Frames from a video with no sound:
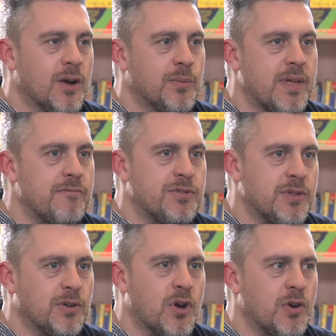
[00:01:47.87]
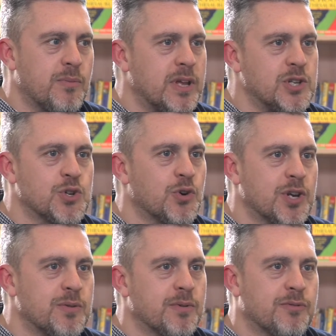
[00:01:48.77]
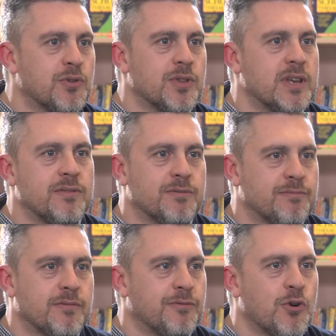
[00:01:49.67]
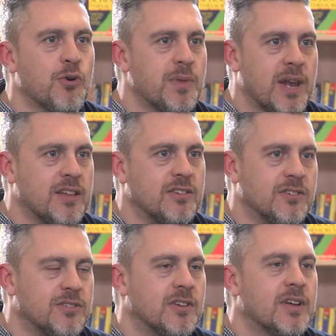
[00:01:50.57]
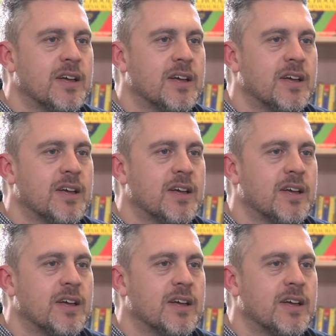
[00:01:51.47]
with everything kind of being joined before they'd even form the letters.